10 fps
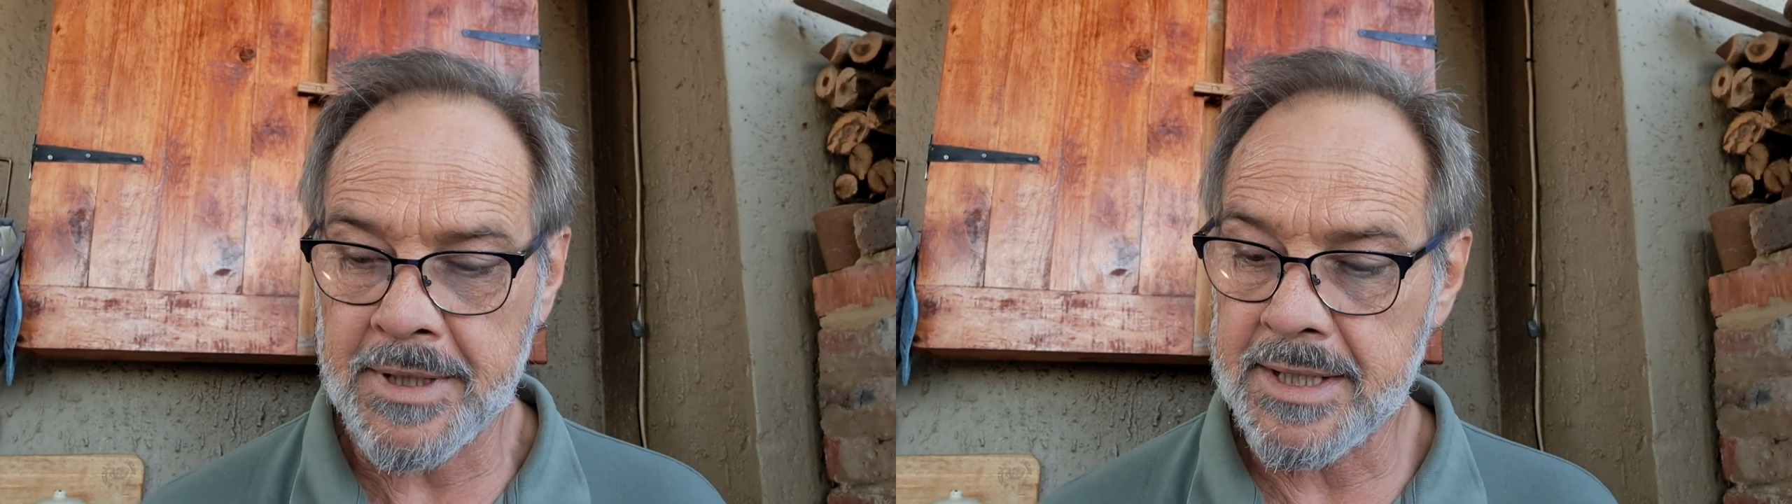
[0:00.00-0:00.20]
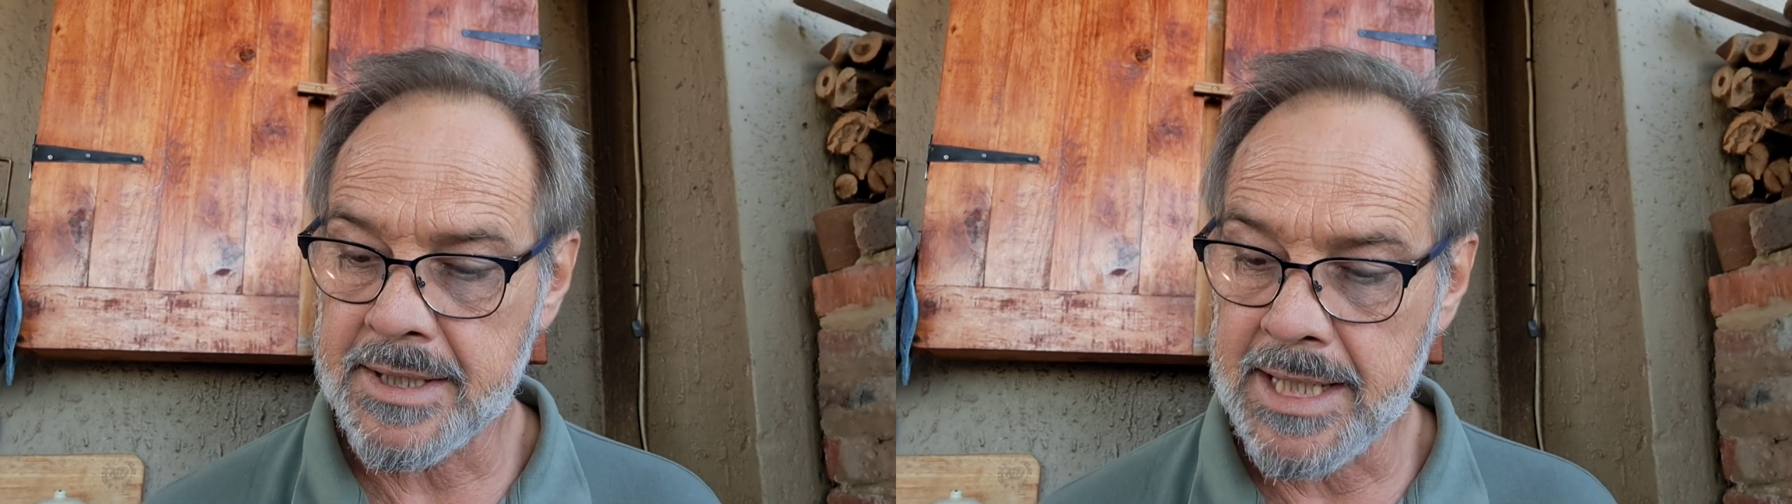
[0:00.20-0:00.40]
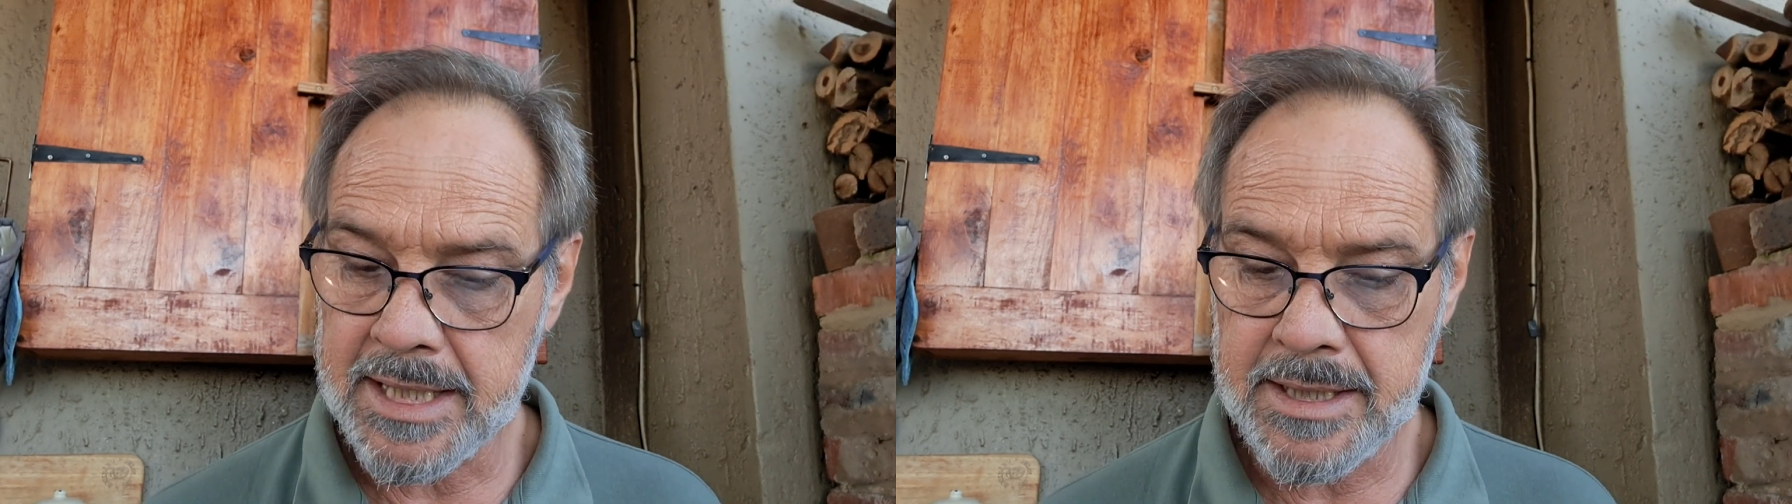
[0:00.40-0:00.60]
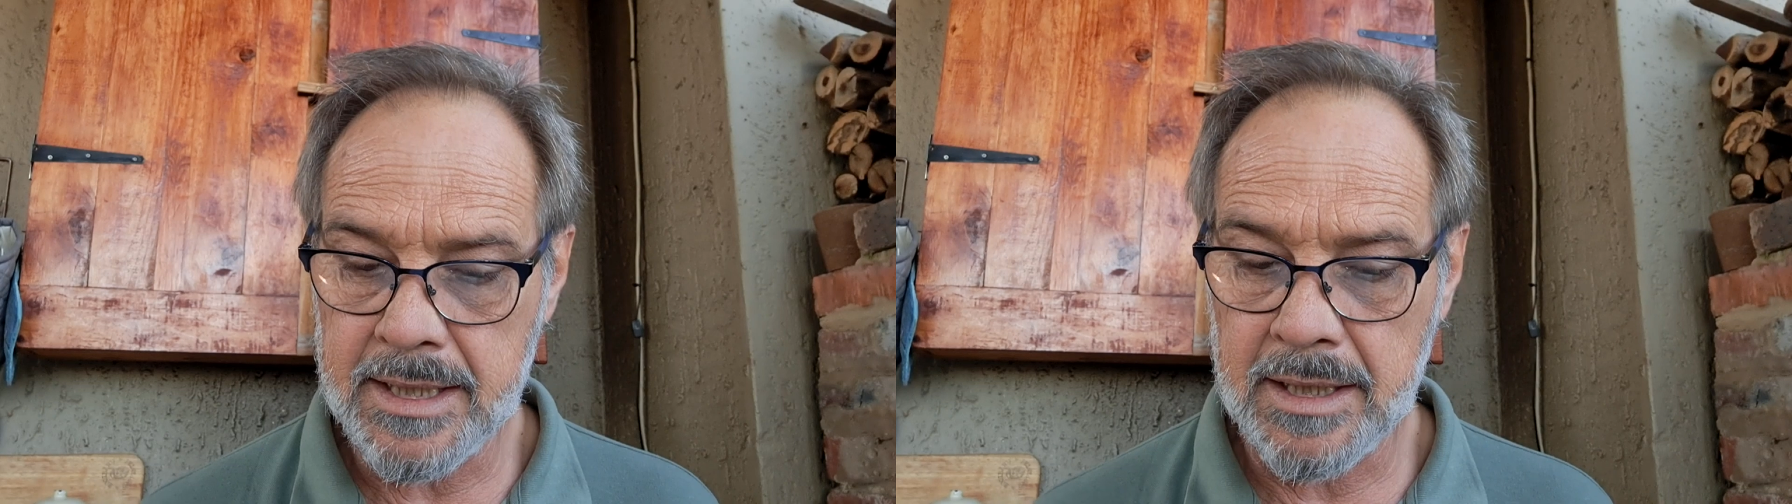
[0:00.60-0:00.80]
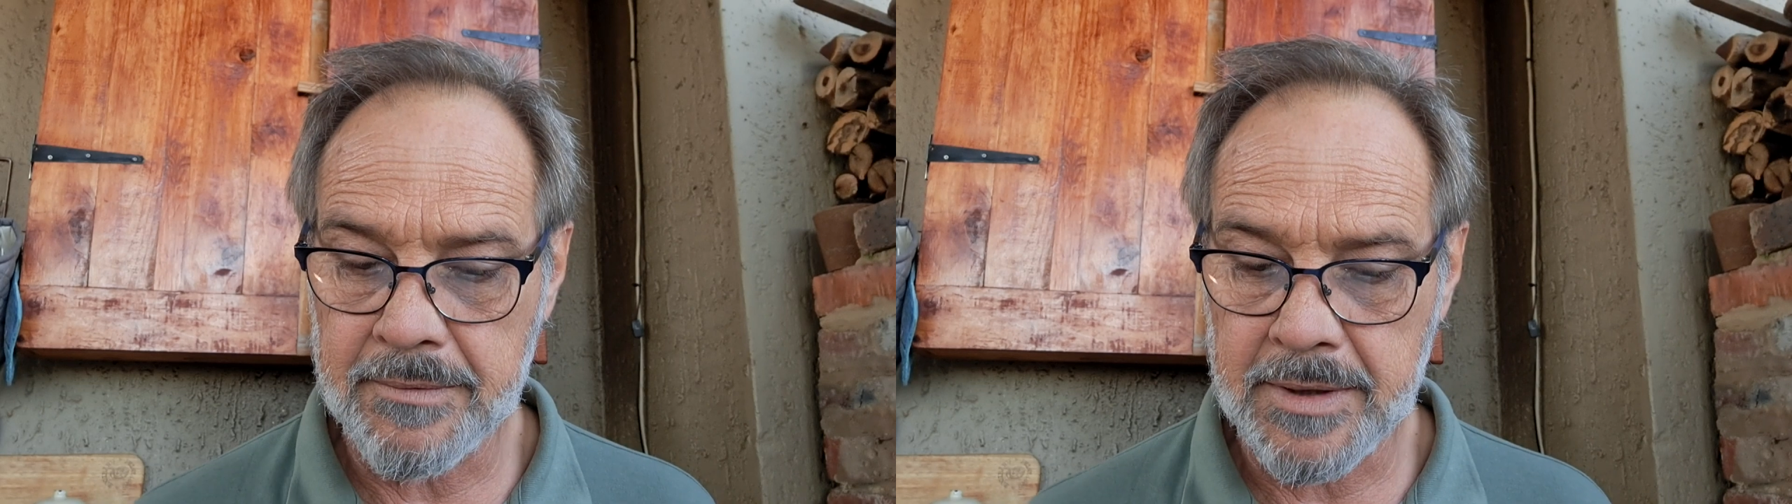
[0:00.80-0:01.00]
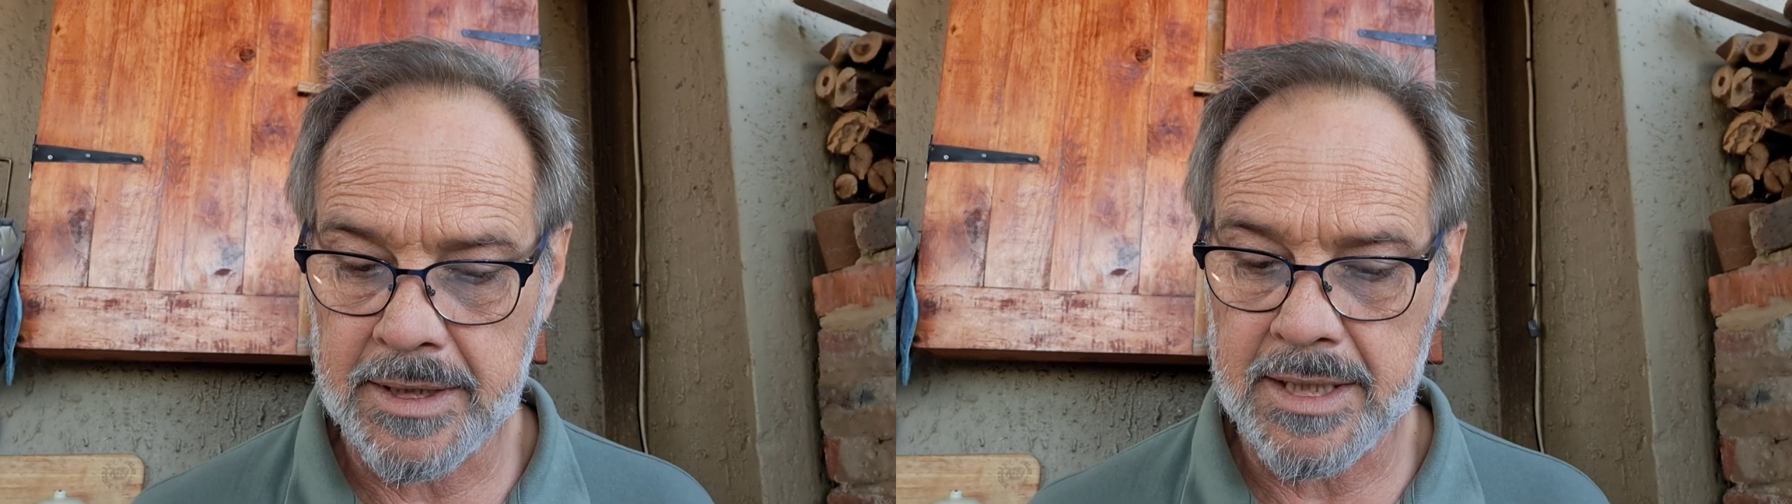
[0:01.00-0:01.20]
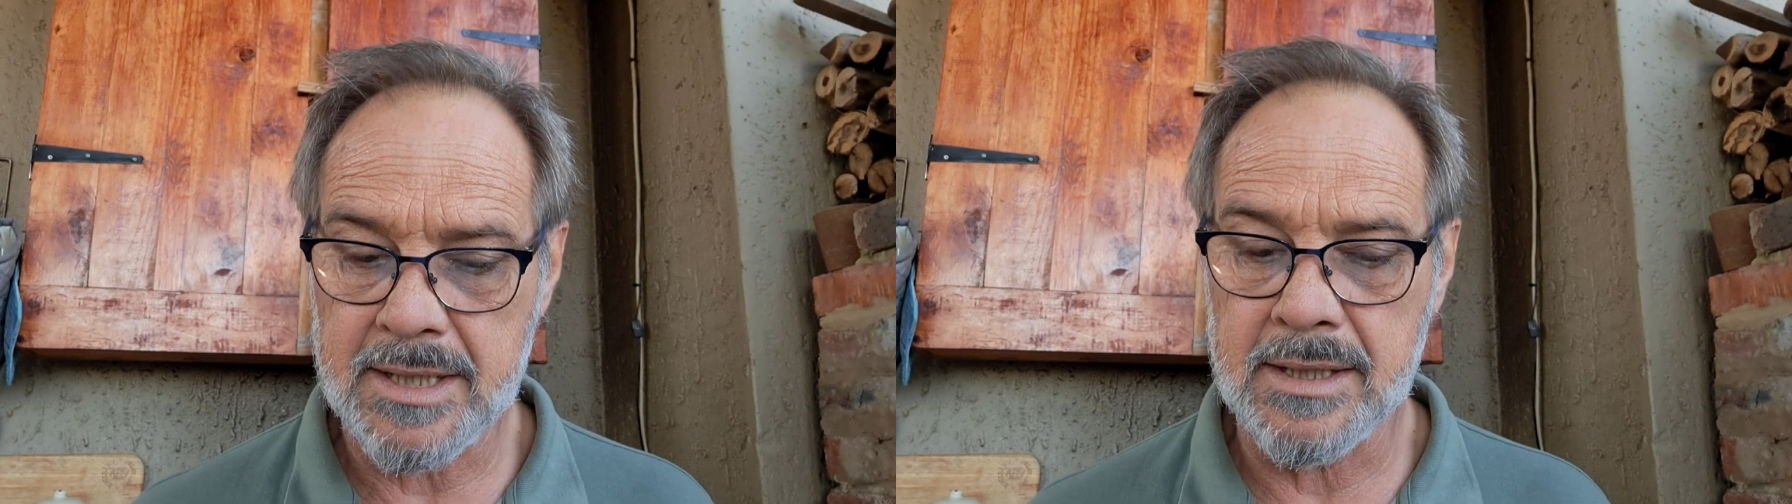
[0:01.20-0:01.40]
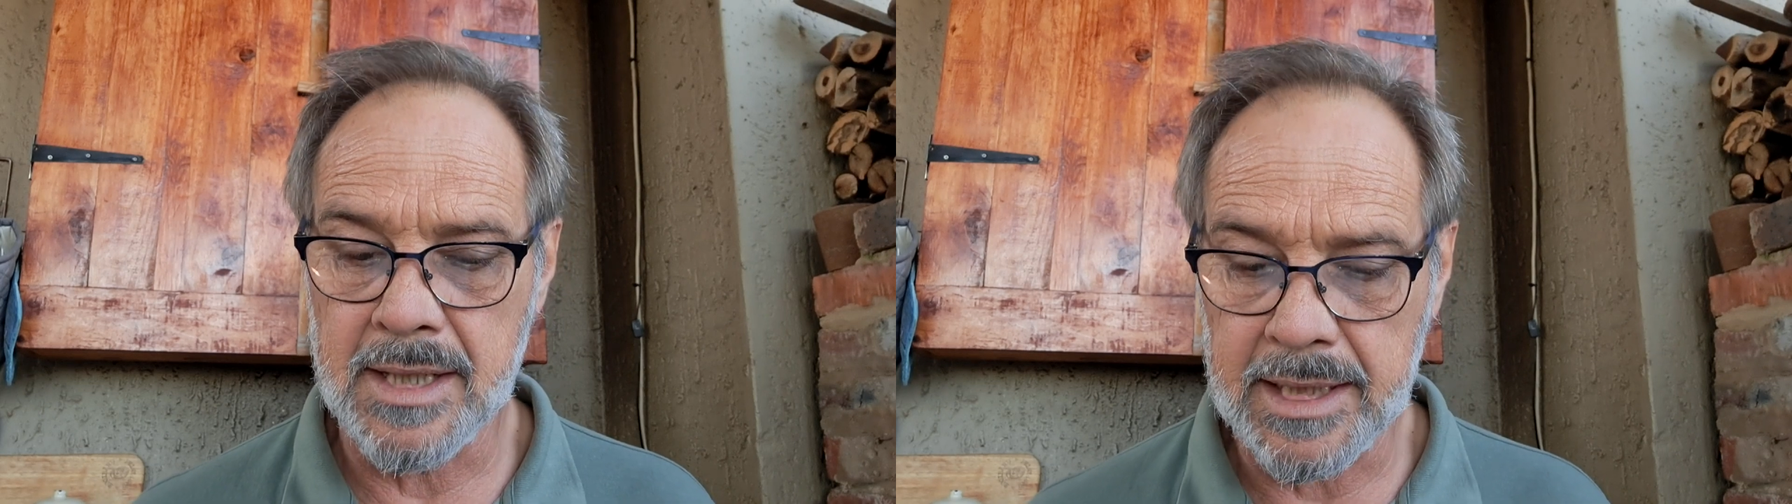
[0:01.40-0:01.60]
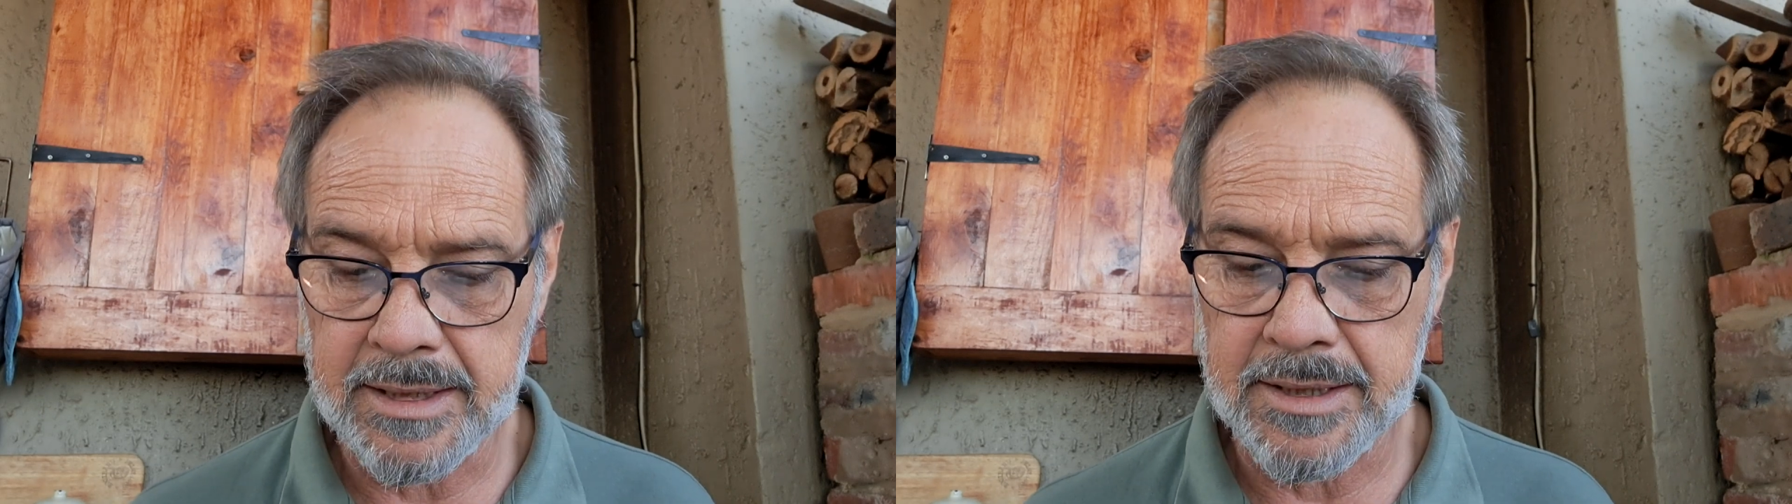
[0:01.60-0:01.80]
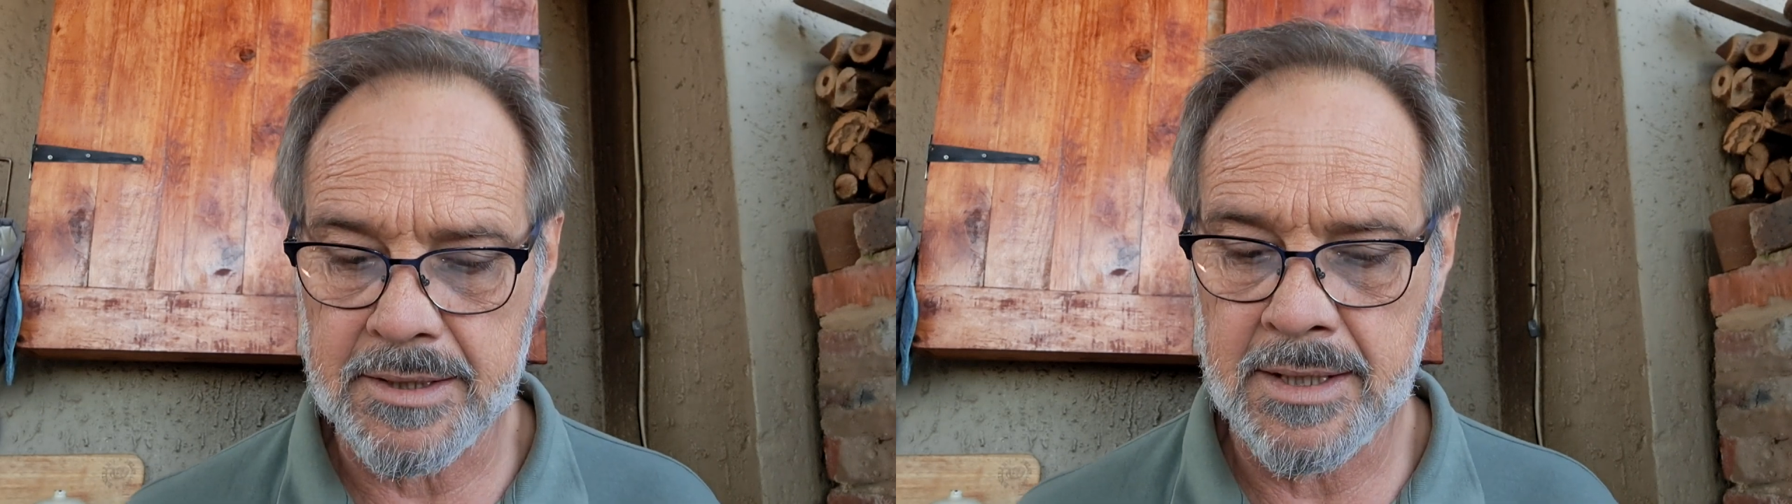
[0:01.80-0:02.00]
The next thing I've got is
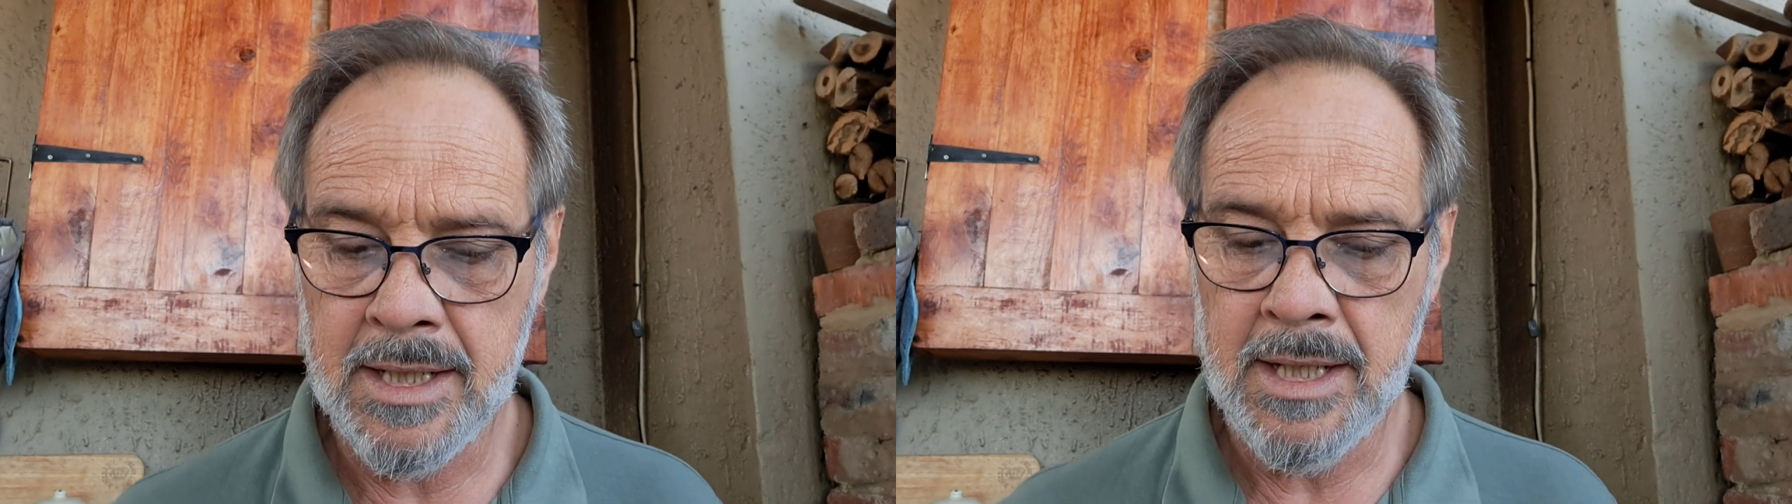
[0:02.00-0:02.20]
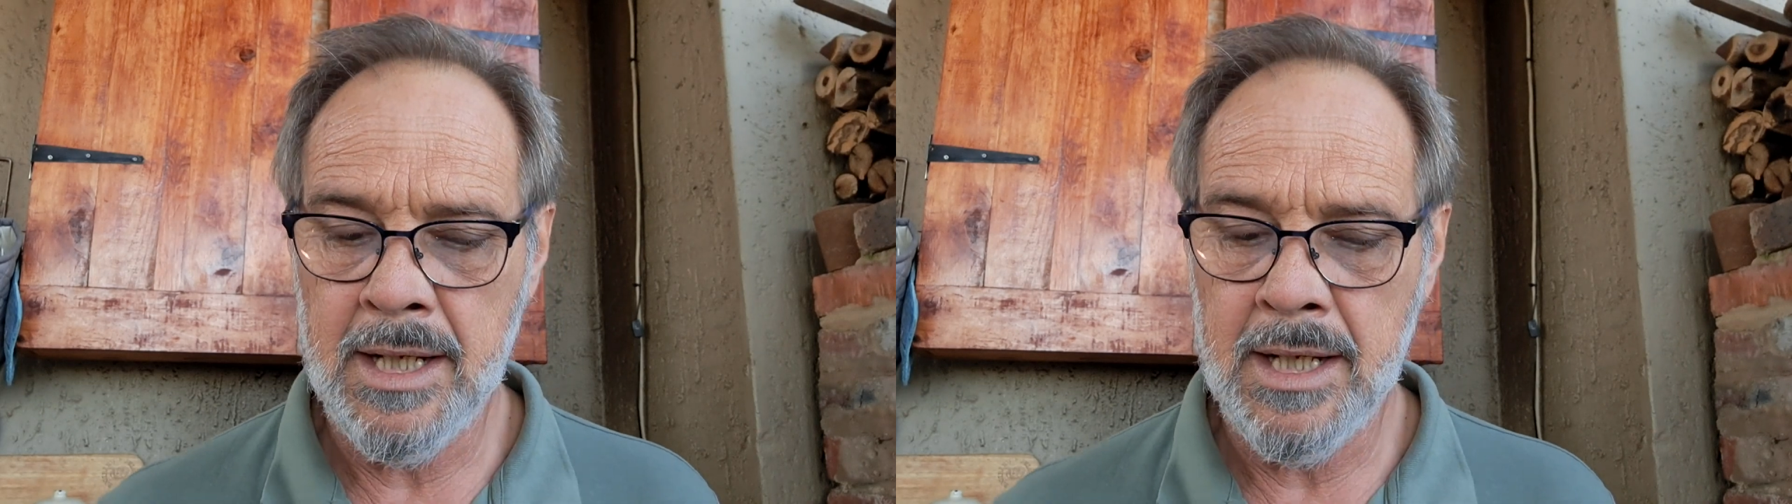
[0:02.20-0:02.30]
lighters.